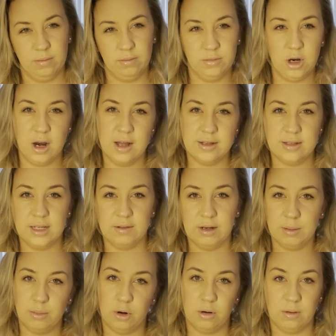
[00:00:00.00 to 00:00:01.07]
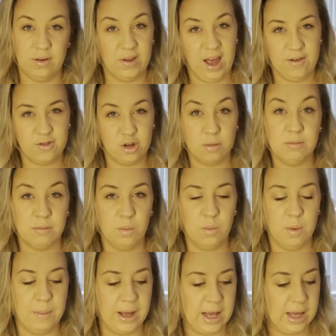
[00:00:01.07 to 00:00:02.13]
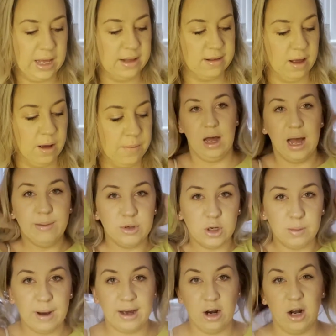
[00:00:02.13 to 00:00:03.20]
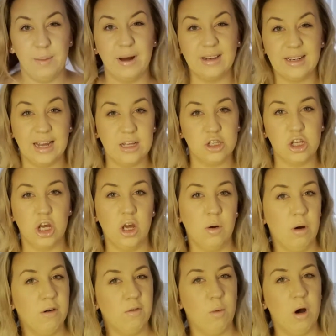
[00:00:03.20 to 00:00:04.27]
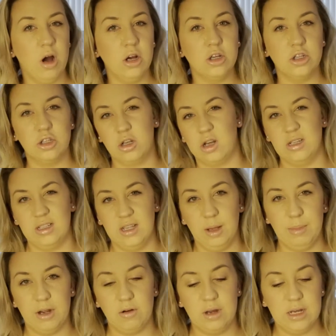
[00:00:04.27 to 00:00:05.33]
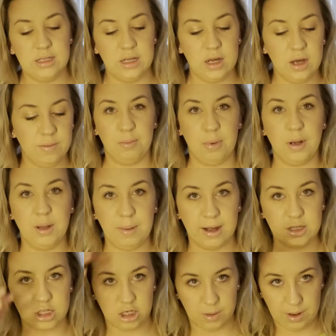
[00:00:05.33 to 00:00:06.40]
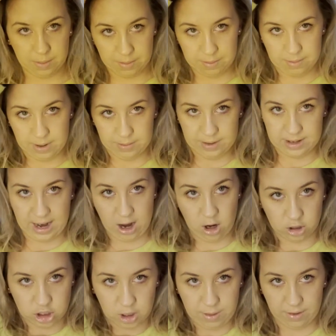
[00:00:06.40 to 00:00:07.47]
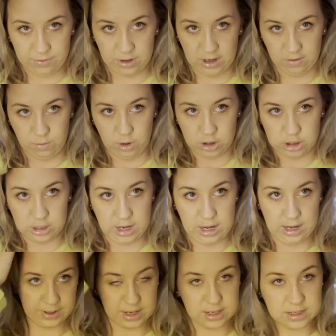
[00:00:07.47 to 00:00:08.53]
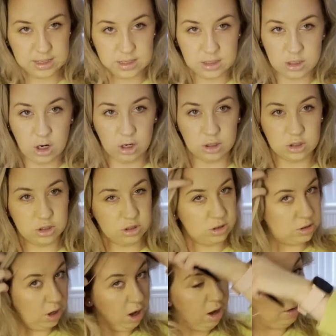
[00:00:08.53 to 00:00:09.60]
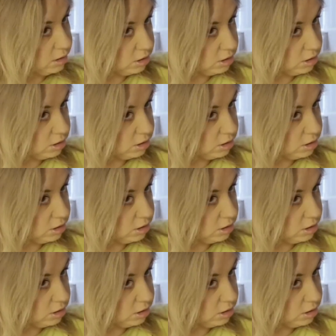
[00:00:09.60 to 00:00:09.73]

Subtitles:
Not necessary, but if you have some, will make it easier. I'm doing mine on about day 2 of wash because it's a little bit greasier. Probably better to do it maybe a day or 2 after you've washed it because it's not as soft.